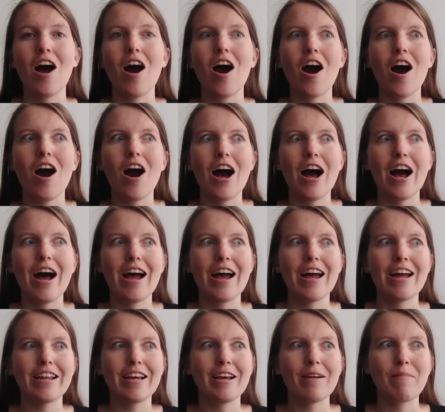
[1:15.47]

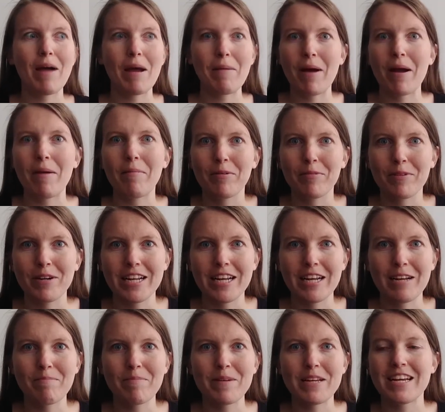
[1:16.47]
on my Bible
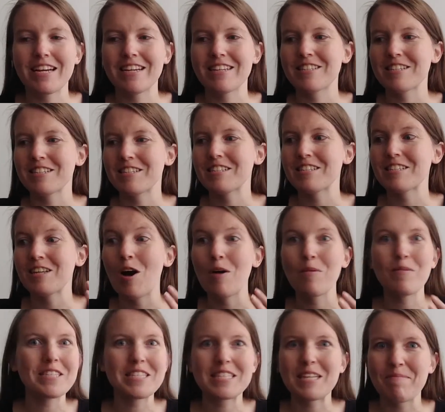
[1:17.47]
reading because there's
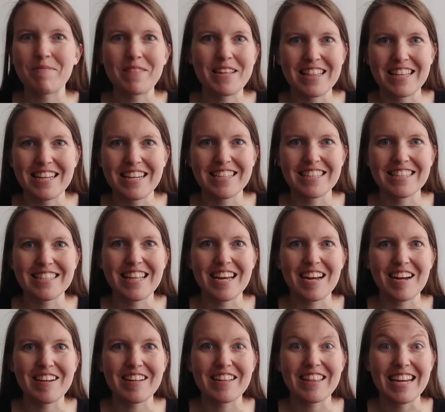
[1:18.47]
always something that's
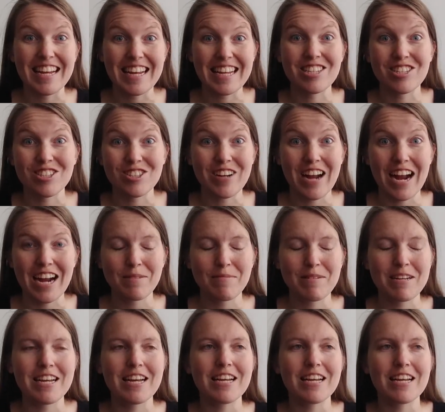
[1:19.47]
there that can distract me.